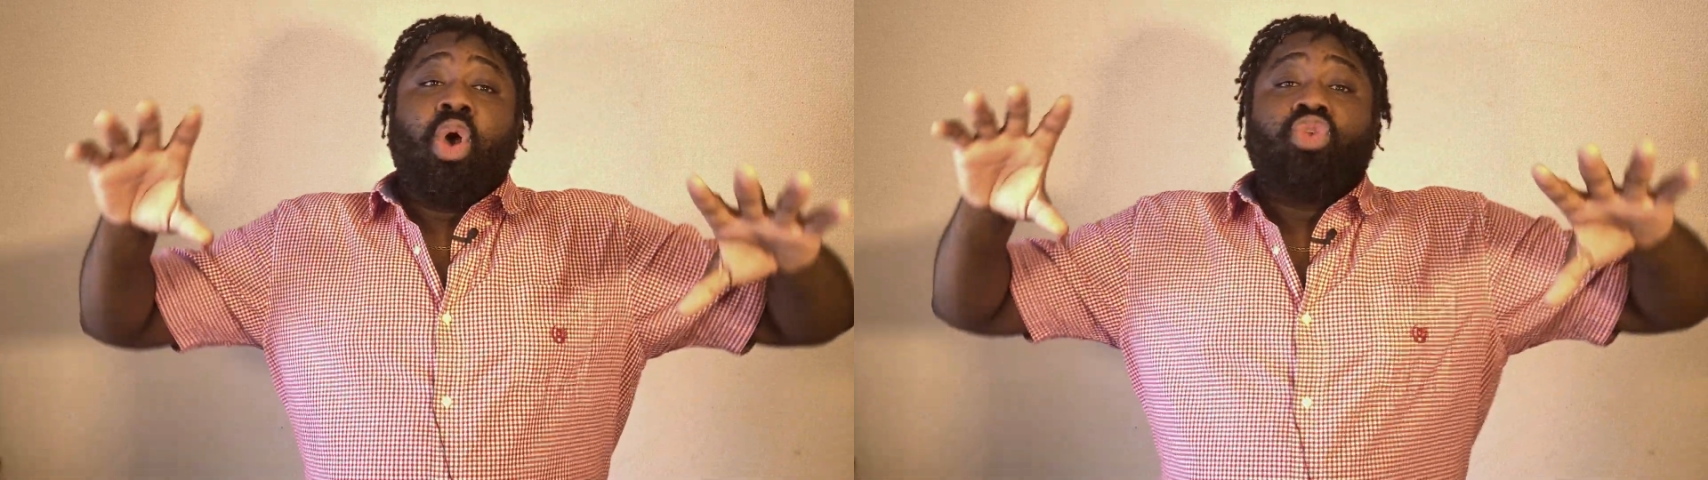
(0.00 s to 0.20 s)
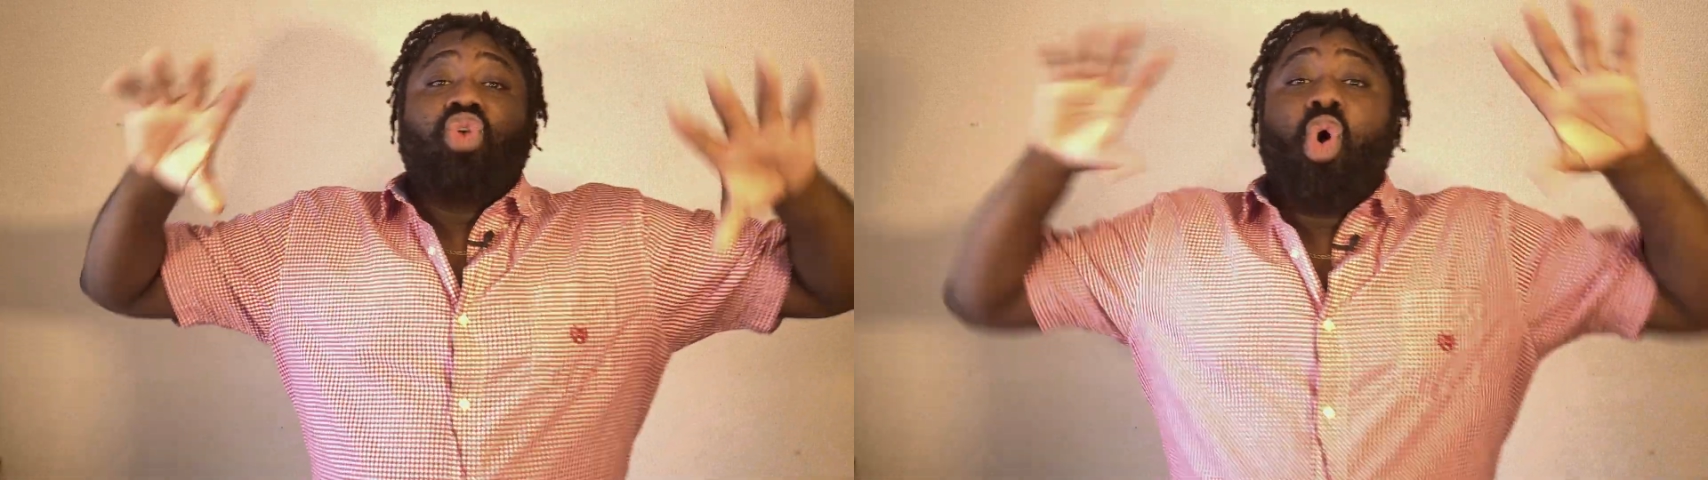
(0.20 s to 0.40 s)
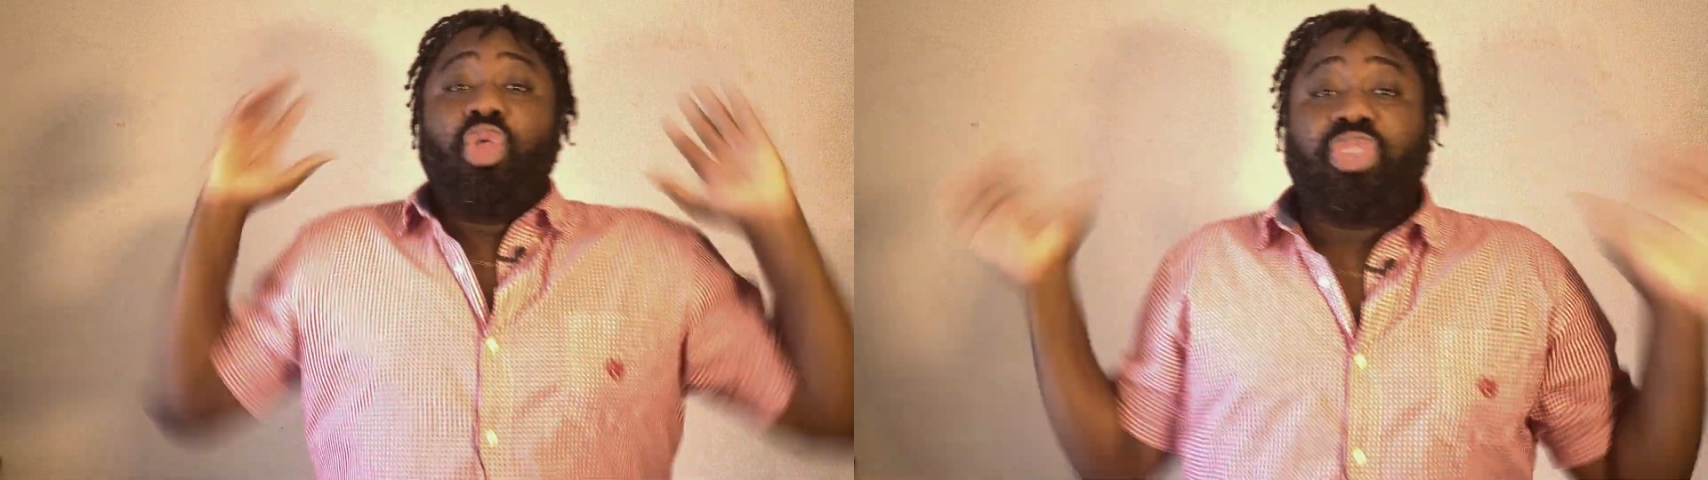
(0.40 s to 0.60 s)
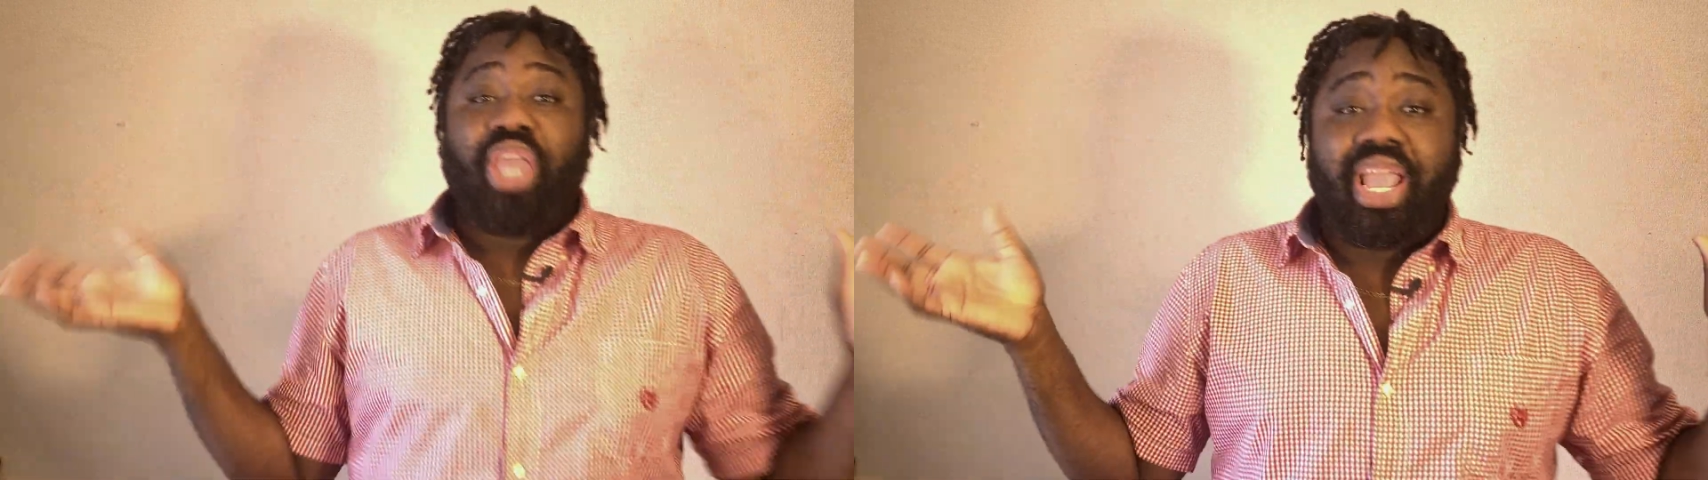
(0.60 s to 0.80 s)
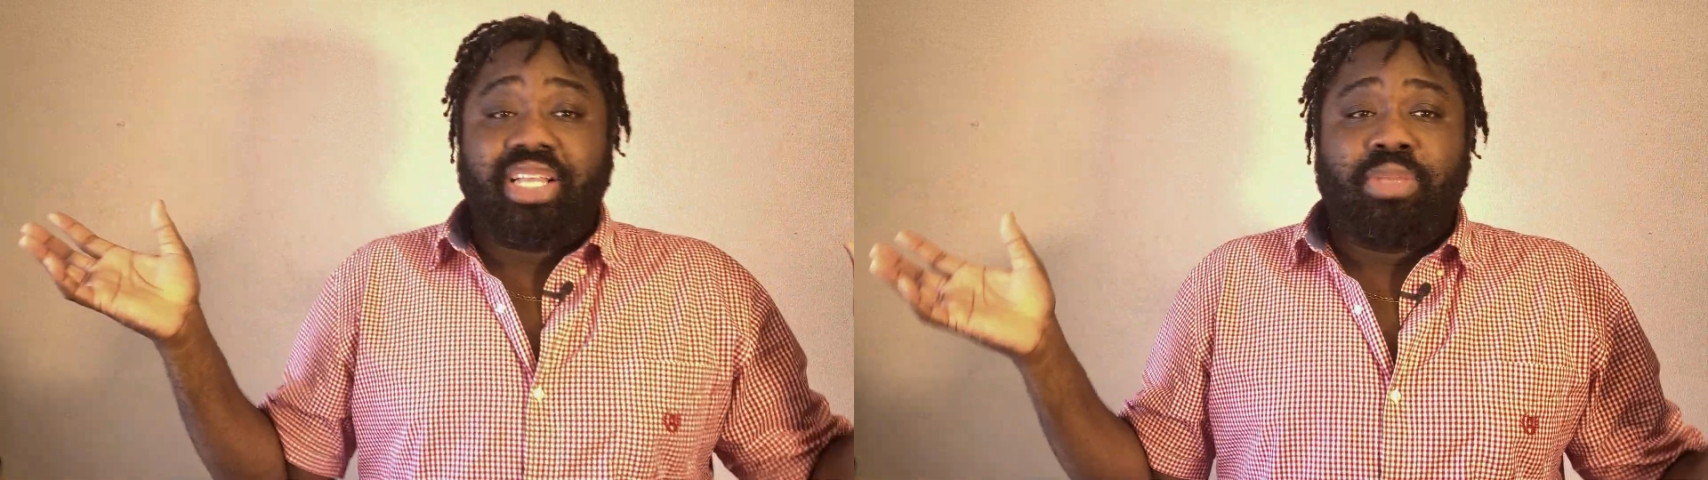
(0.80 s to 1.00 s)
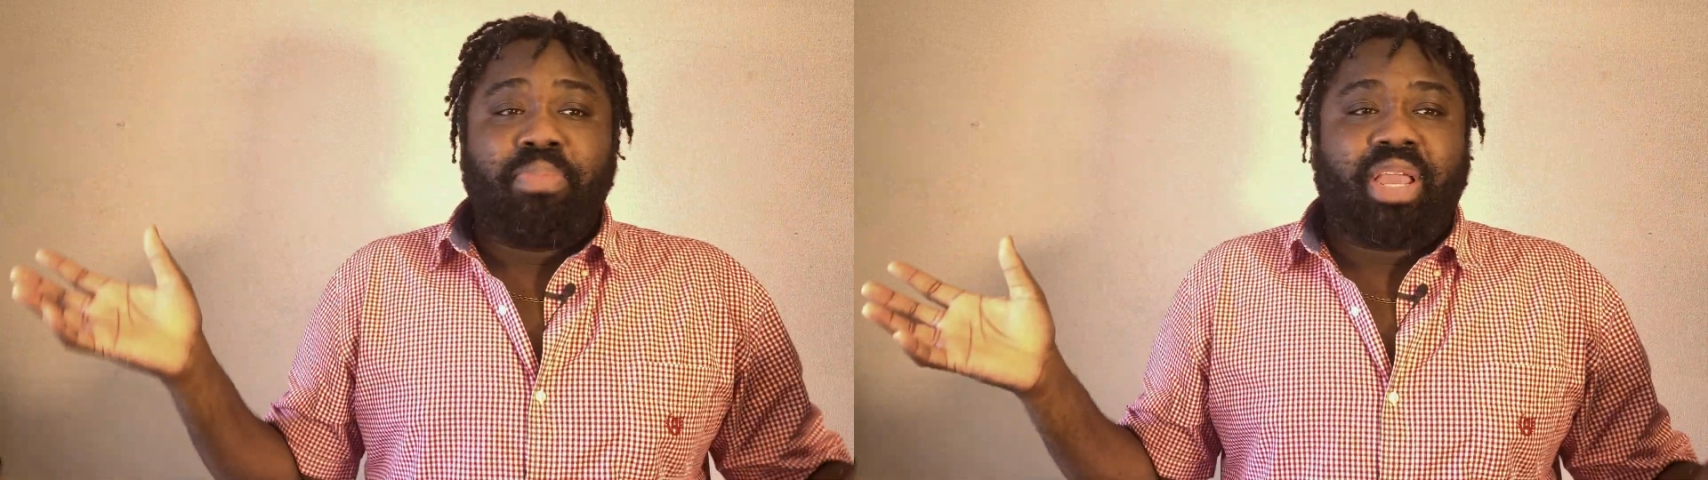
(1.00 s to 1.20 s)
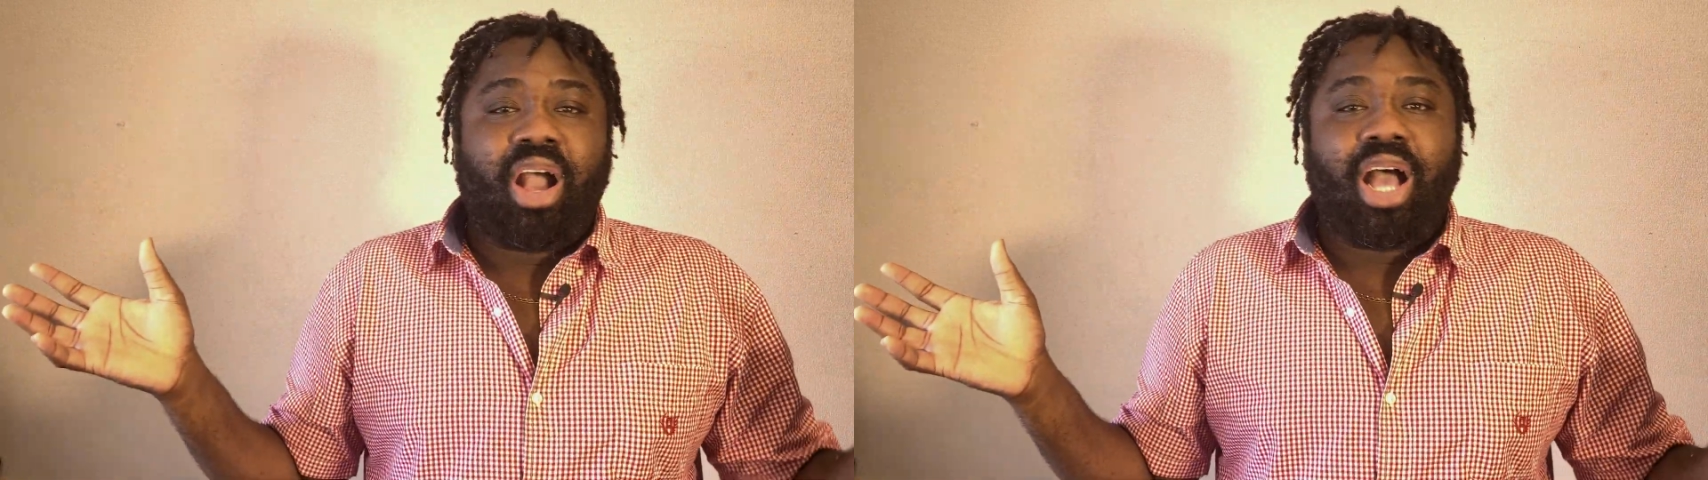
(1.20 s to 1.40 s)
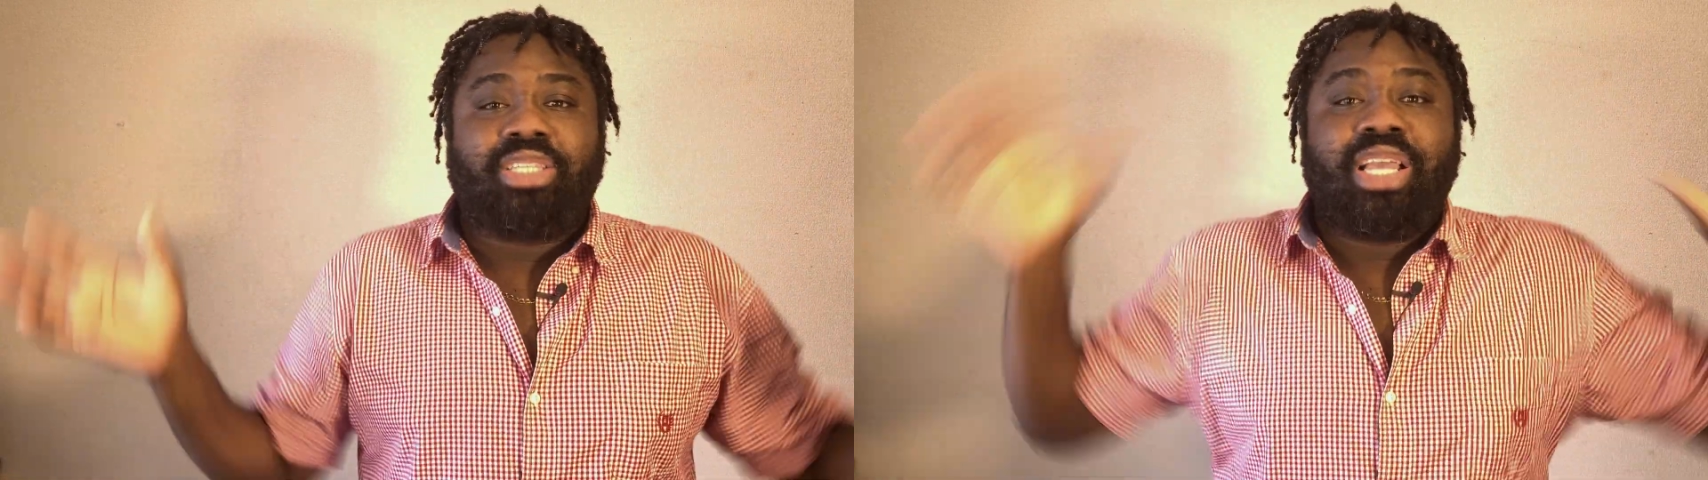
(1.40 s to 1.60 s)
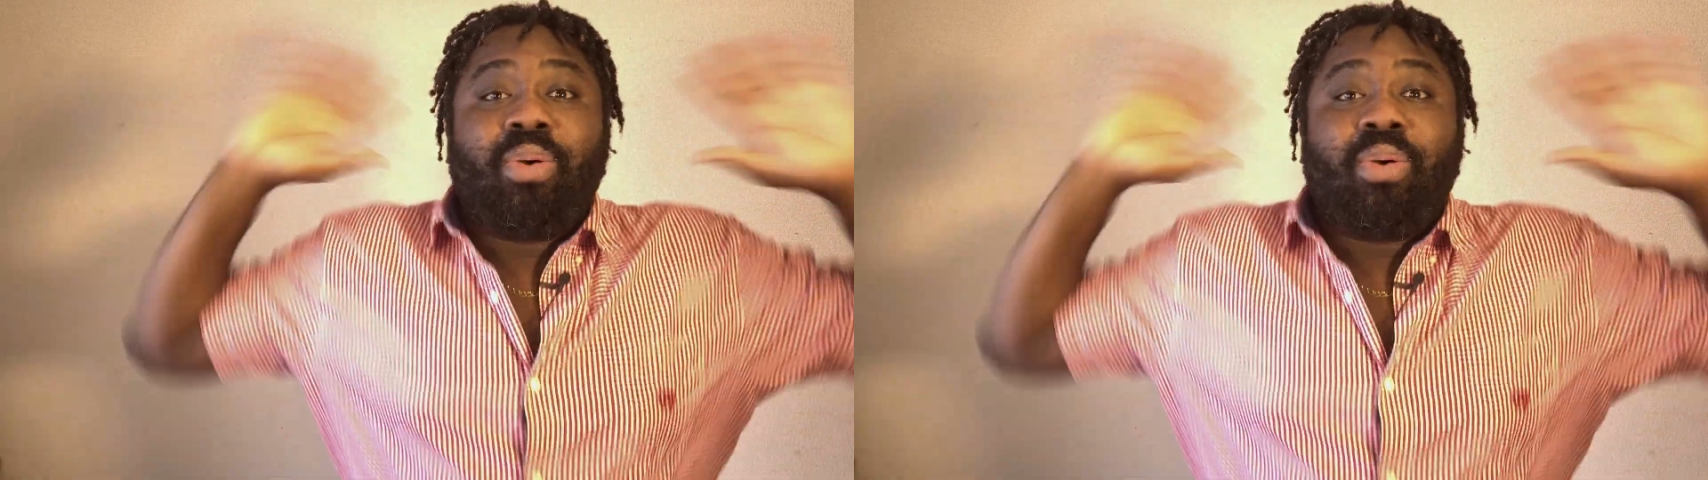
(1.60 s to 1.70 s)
do things because